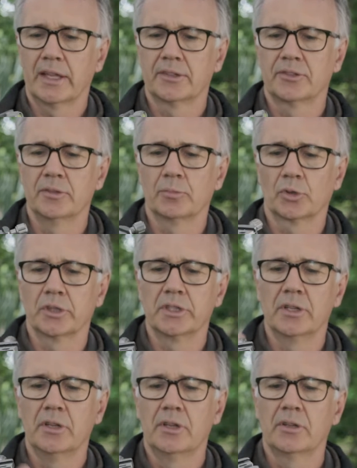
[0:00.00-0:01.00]

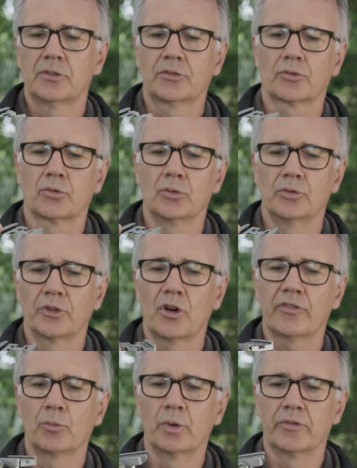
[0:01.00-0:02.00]
simply screws
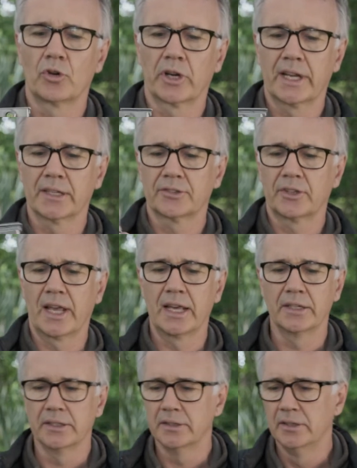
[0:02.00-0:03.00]
off, and we've got our
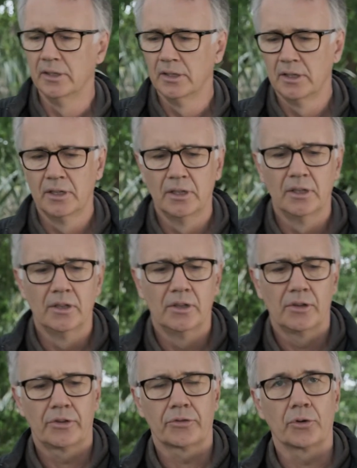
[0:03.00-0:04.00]
standard
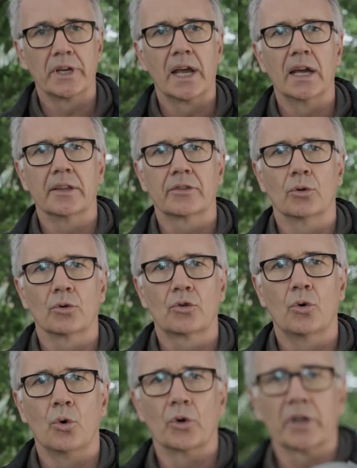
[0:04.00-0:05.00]
3/8 or
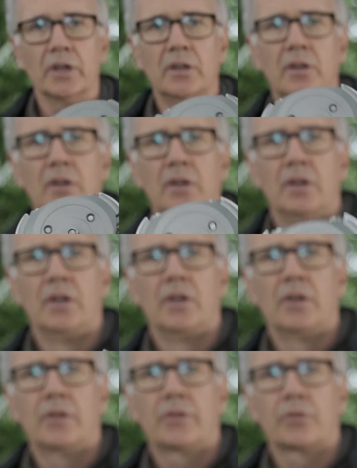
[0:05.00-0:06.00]
1/4
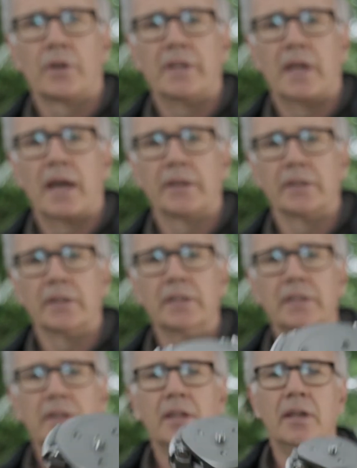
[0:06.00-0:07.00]
thread
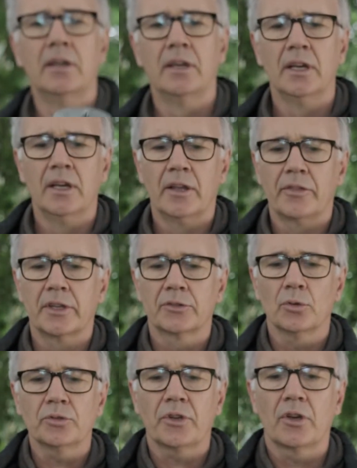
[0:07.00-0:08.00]
underneath. There's
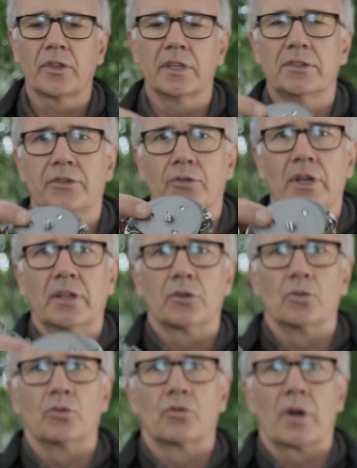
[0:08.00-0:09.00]
also these three
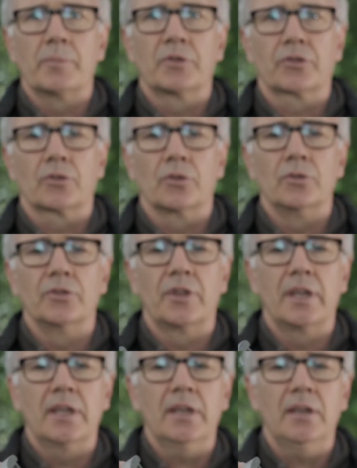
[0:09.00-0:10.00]
little grub screws
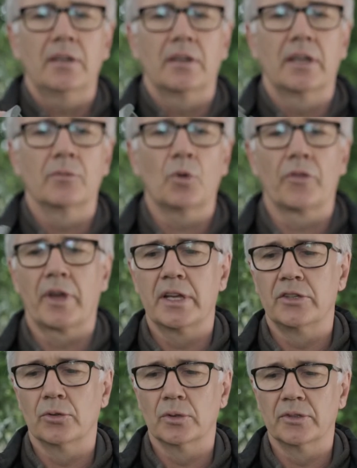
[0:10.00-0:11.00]
here, and what they
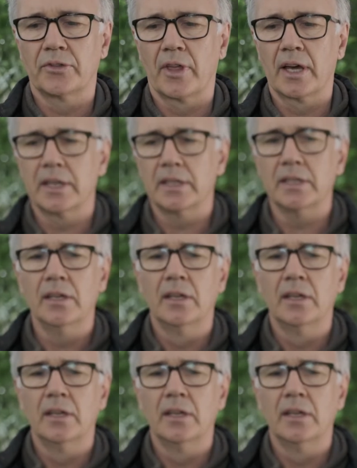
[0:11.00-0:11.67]
do is they